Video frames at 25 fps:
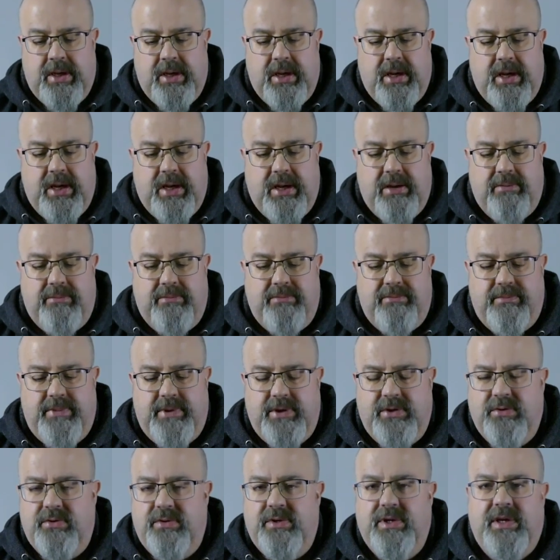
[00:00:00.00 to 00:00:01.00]

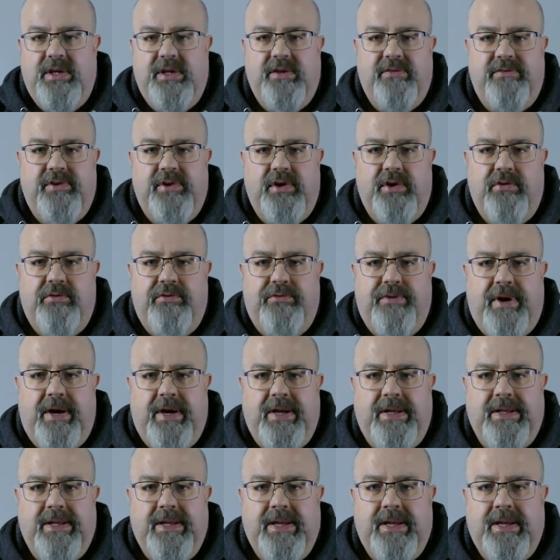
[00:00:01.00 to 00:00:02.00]
You don't need a
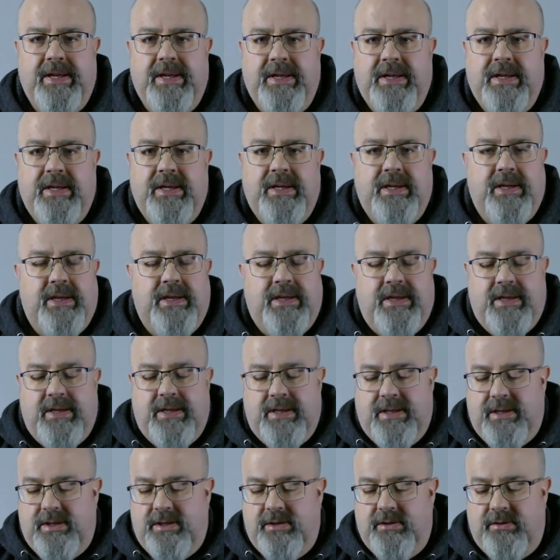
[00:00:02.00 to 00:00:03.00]
viewfinder.
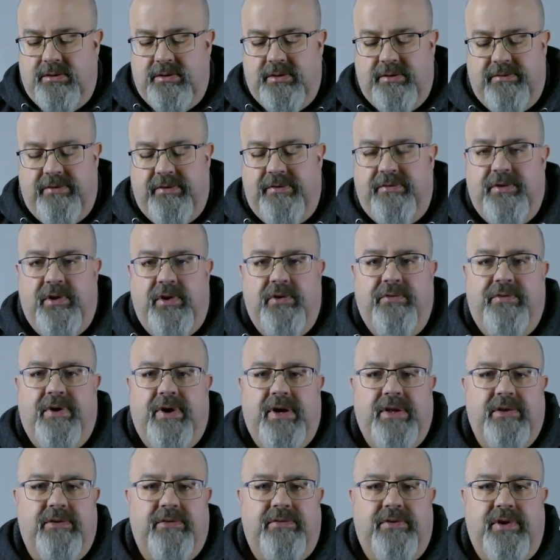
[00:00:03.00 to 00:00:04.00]
You don't have a
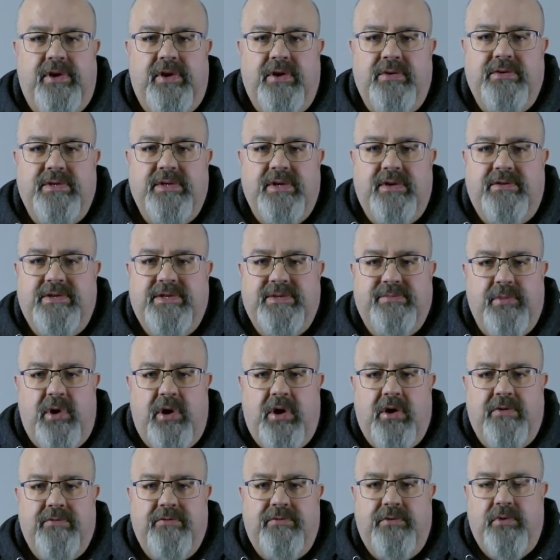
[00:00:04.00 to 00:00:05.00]
viewfinder for using a
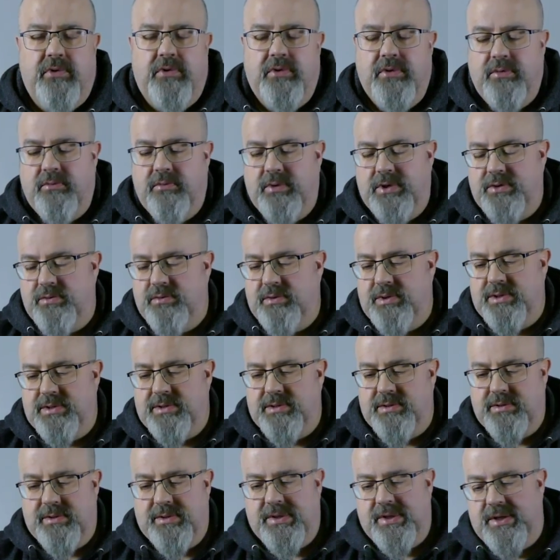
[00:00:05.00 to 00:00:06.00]
smartphone, which
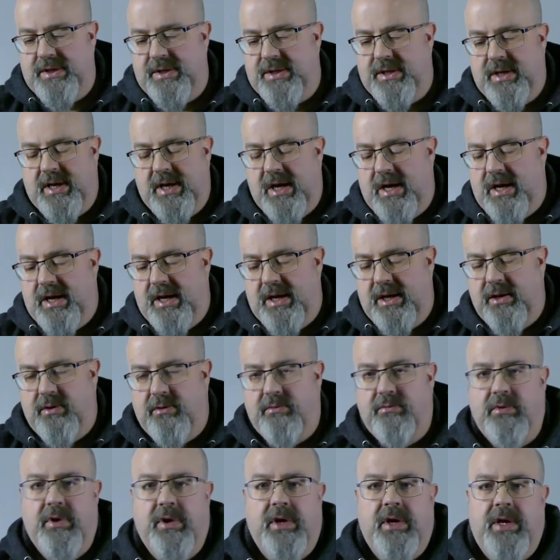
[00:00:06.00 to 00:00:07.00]
was the guy
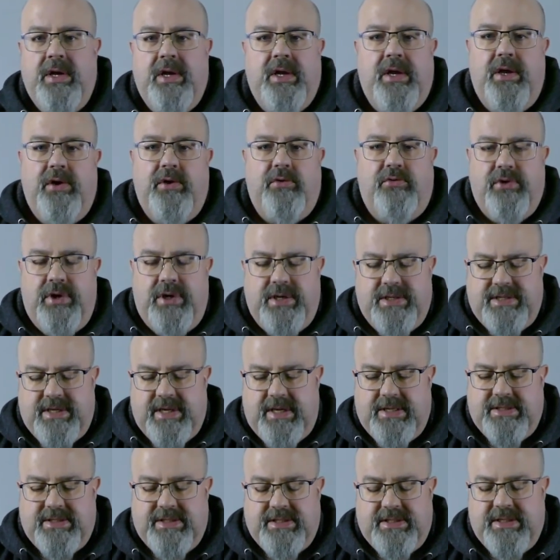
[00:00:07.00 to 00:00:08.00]
who
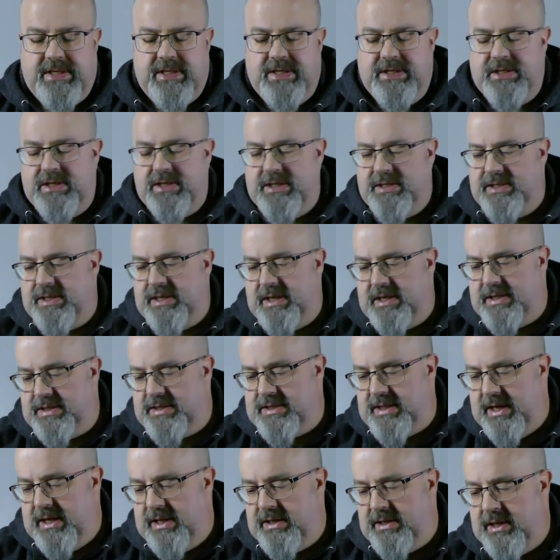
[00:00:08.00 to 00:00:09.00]
criticised the TG6
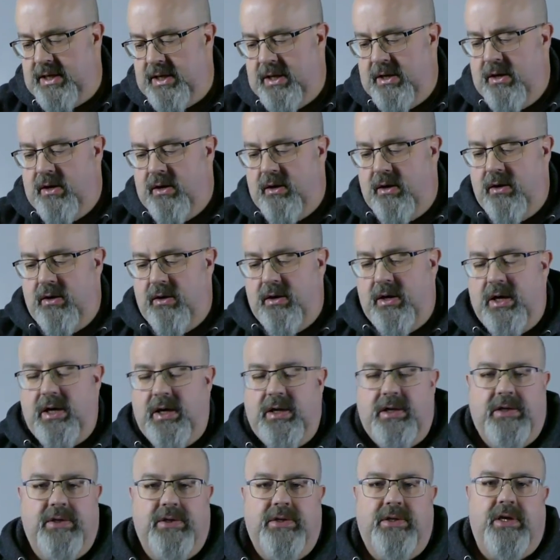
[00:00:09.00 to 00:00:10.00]
said, oh,
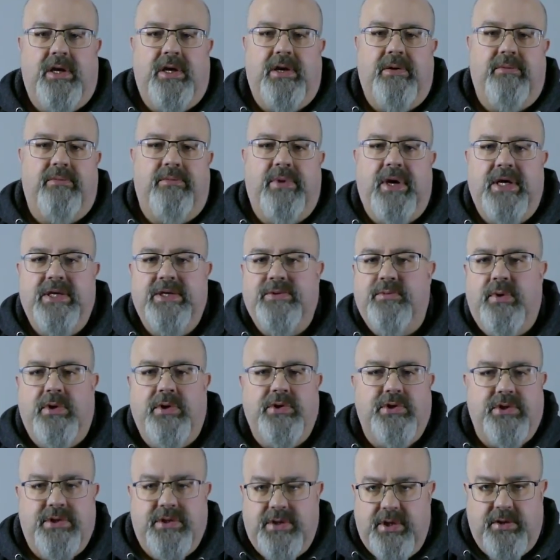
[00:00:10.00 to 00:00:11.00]
I might as well
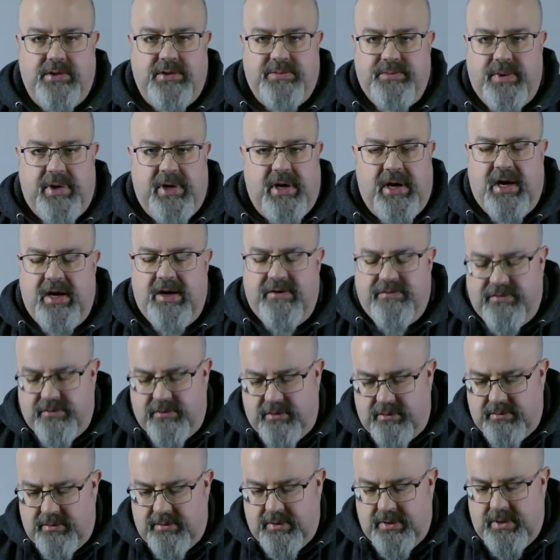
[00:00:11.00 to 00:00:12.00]
just use my
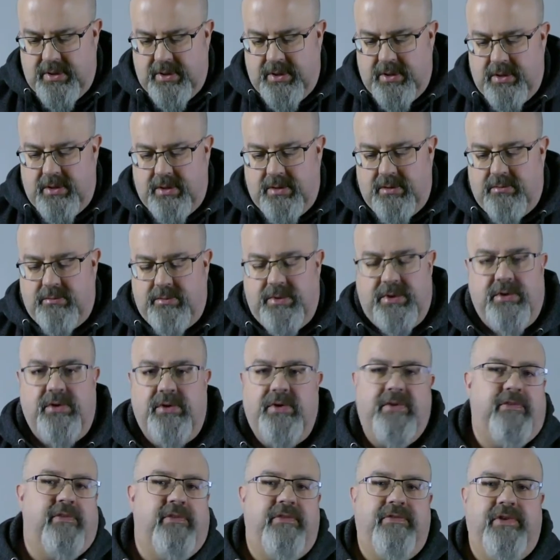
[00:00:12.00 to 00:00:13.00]
iPhone. You don't
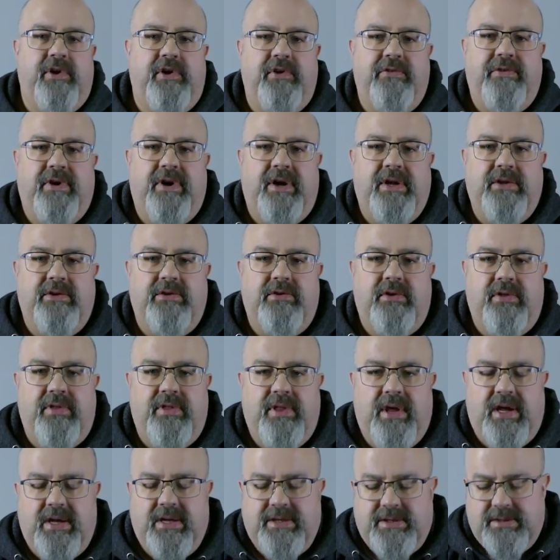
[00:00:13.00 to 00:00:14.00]
have a viewfinder on
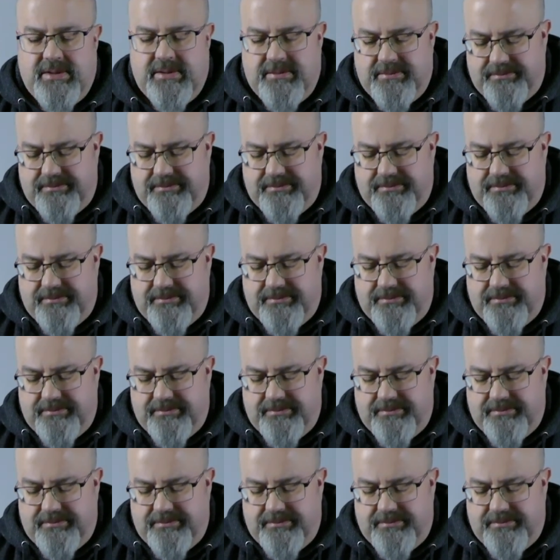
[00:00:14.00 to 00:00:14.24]
that.